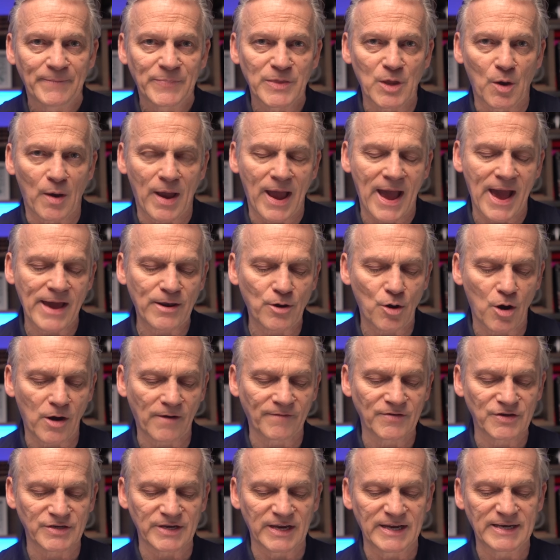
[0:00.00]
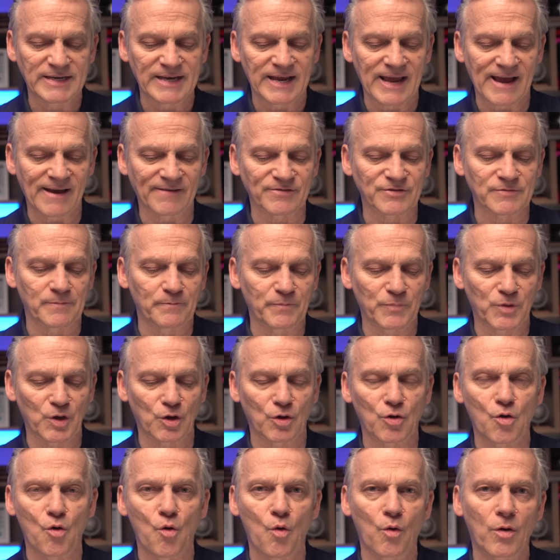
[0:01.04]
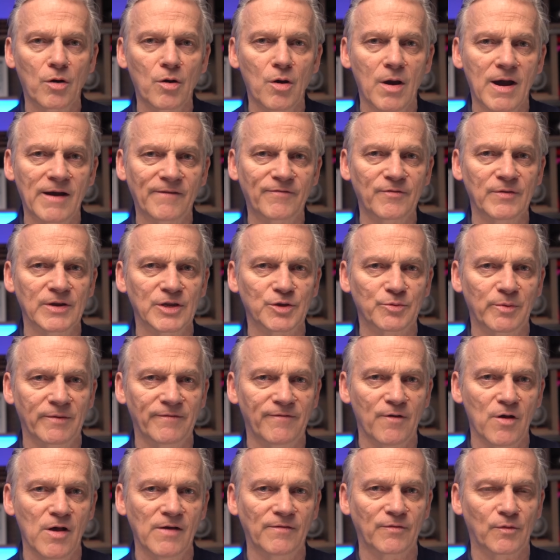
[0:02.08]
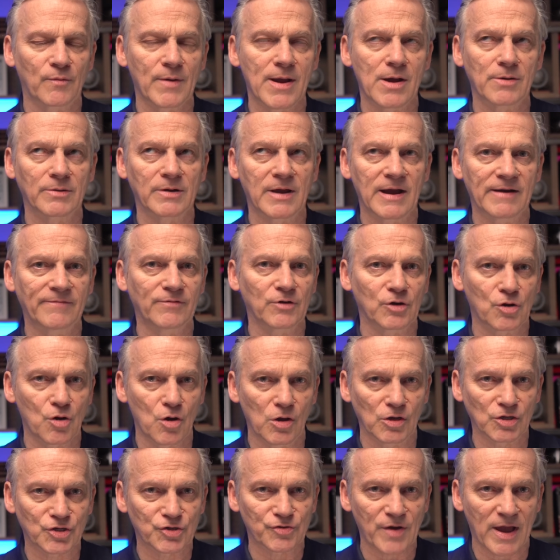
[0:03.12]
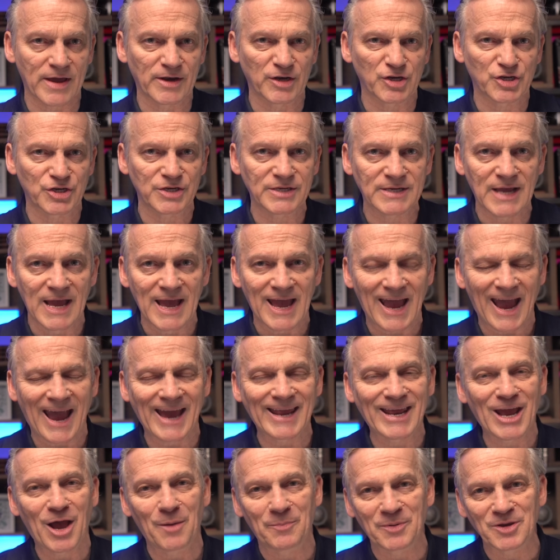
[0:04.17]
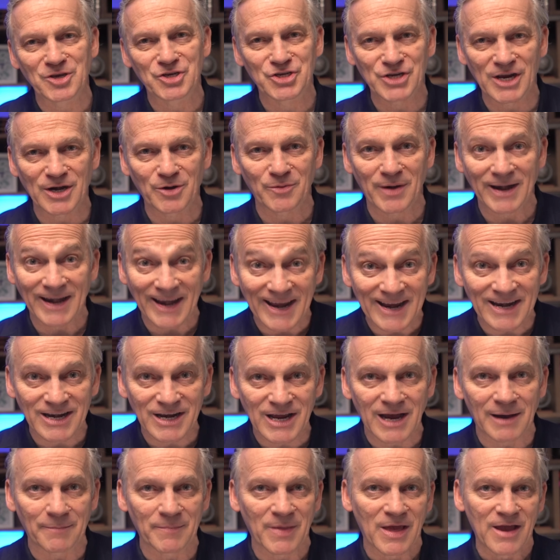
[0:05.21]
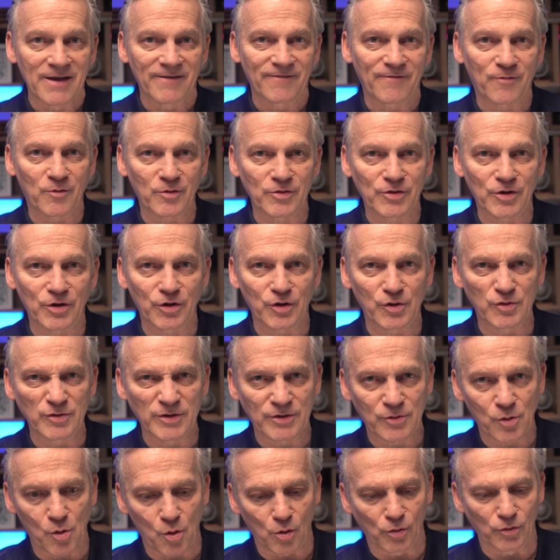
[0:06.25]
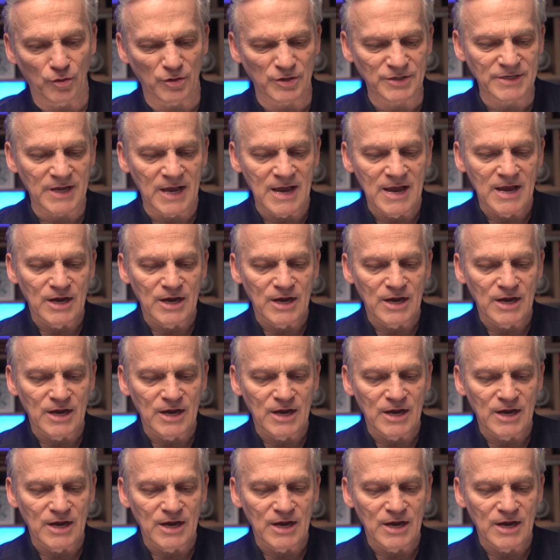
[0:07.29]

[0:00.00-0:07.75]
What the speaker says: Now, at Harvest ETFs, their core offerings revolve around covered call strategies and helping generate income for their unit holders.